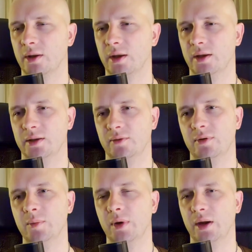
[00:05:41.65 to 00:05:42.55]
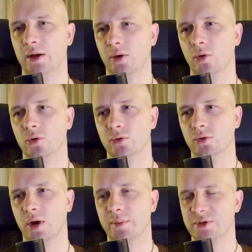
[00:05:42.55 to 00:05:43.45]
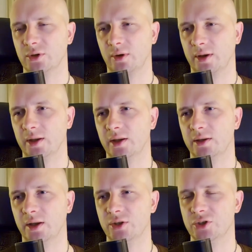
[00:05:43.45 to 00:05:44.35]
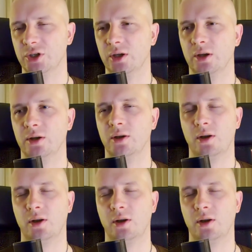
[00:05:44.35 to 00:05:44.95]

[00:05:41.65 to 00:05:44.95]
and we may go to App Store Connect and check